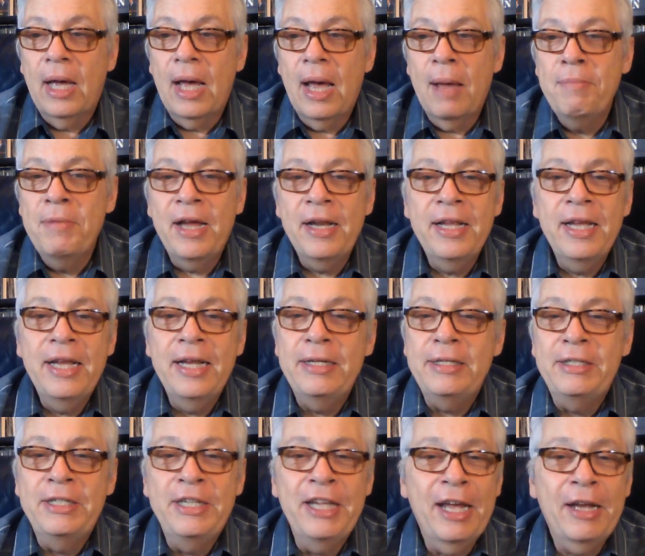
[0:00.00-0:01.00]
not a
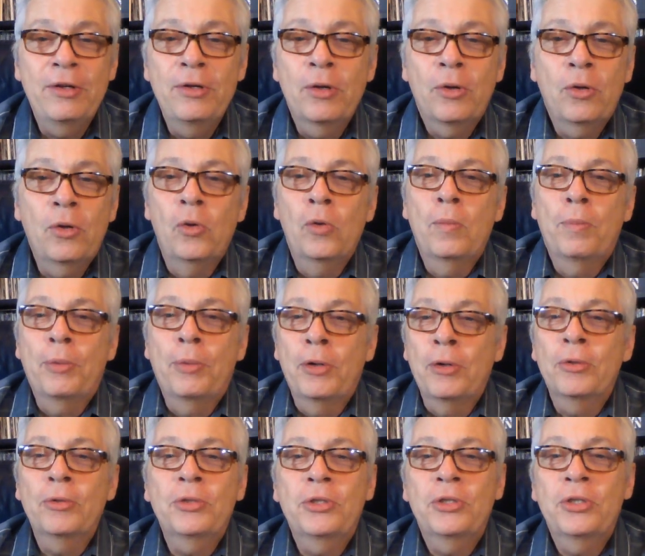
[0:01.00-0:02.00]
technical
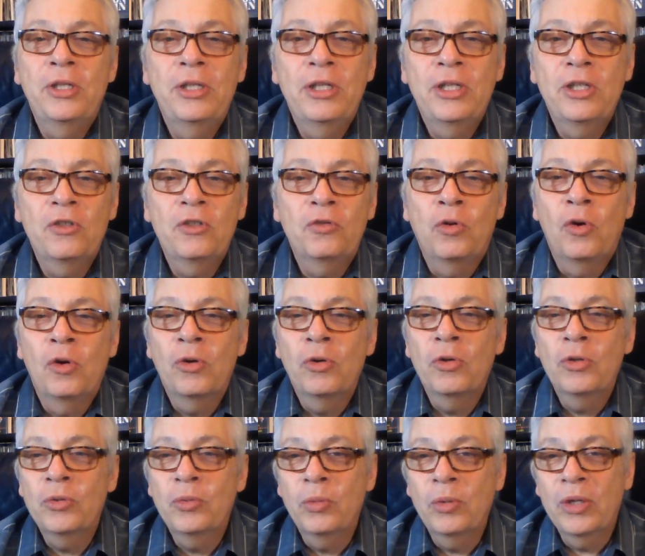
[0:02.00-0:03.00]
person as
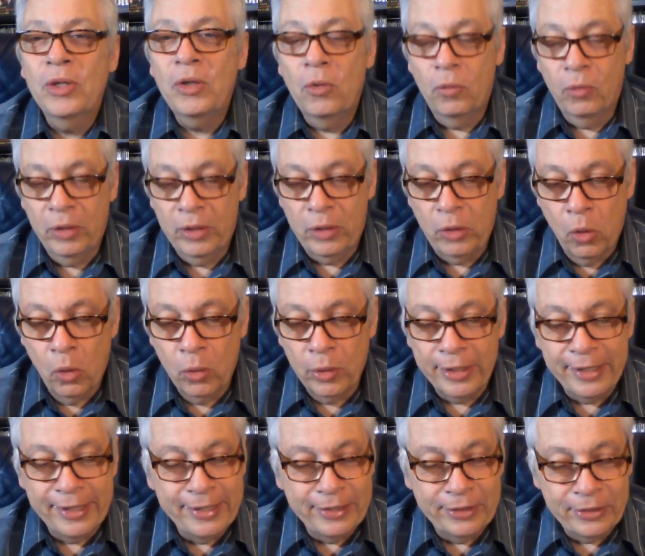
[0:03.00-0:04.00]
far as
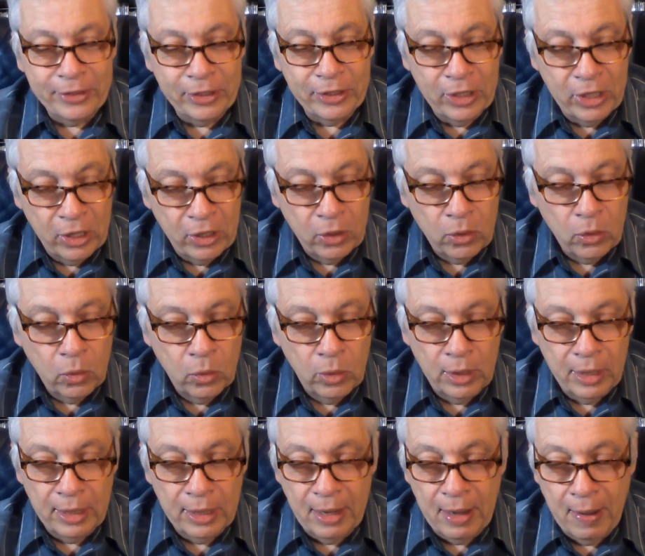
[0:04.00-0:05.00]
recordings
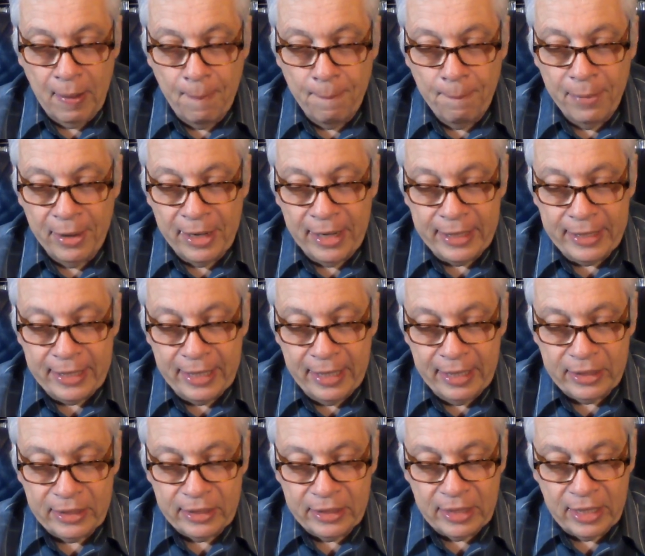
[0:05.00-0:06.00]
go, but
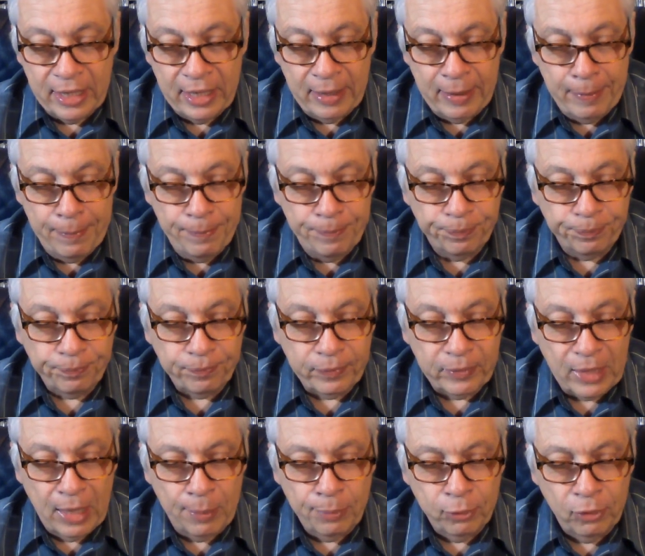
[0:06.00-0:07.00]
it's a
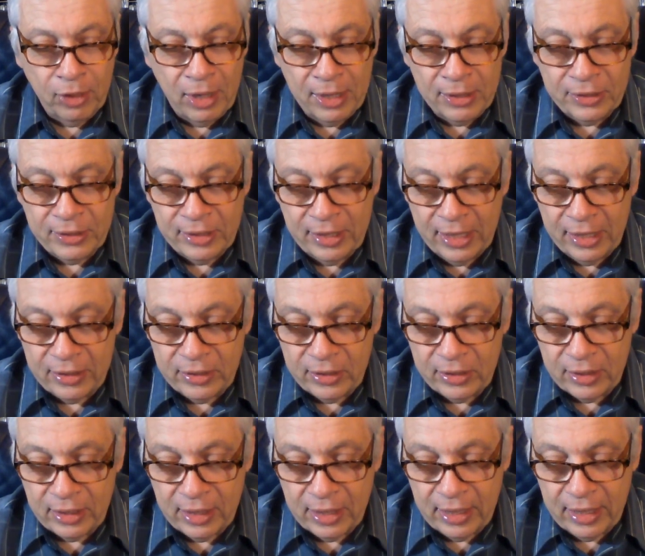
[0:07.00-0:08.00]

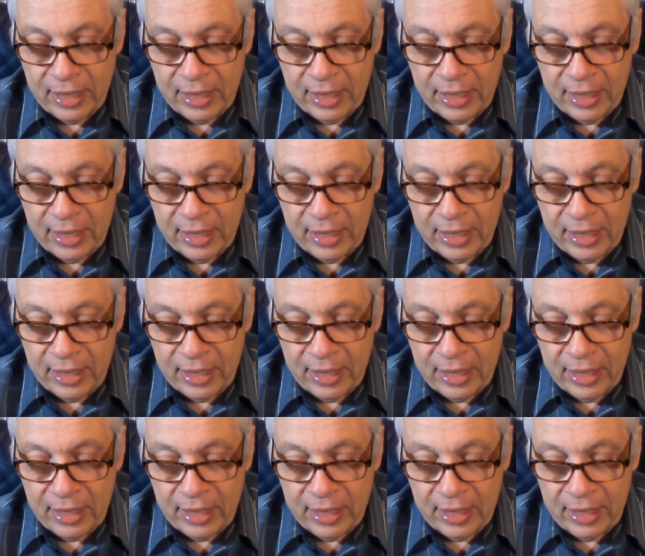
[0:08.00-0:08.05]
process,